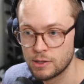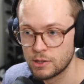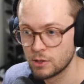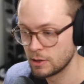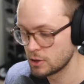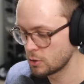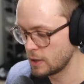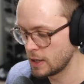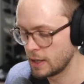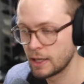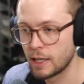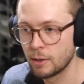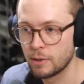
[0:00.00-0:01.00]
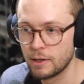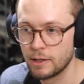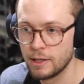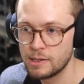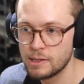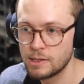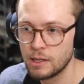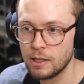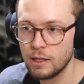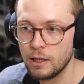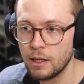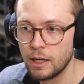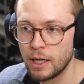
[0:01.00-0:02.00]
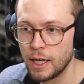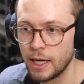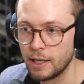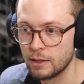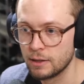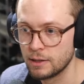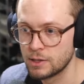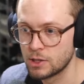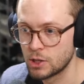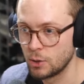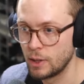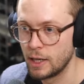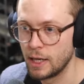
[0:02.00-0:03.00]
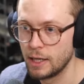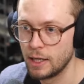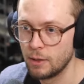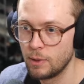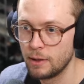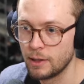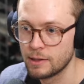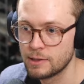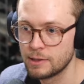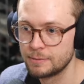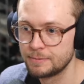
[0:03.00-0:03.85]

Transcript: So let's go ahead and get rid of this and let's go ahead and run this.